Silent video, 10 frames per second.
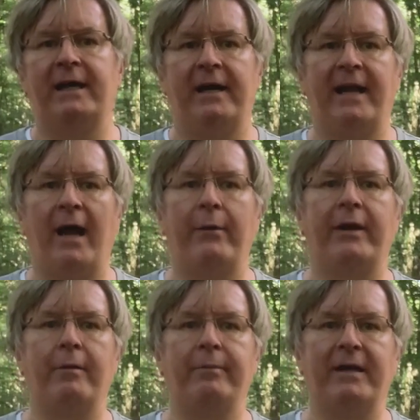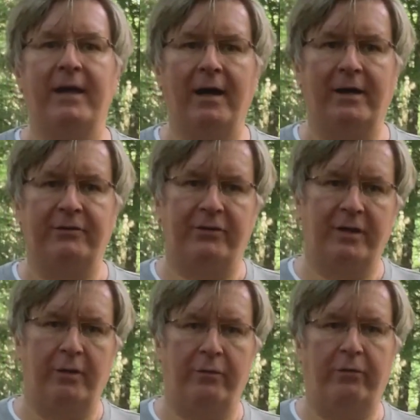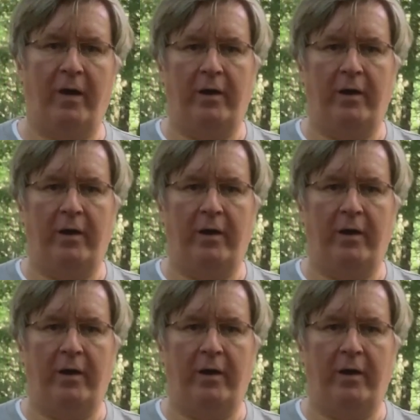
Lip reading: and how it can be cut to give